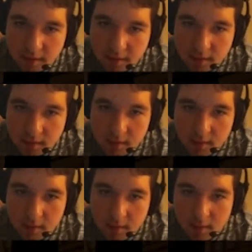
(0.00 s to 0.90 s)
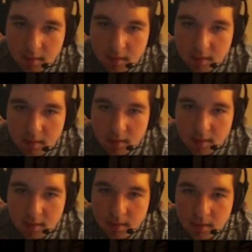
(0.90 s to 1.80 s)

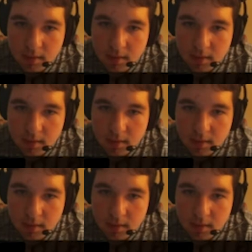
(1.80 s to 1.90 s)
[no speech]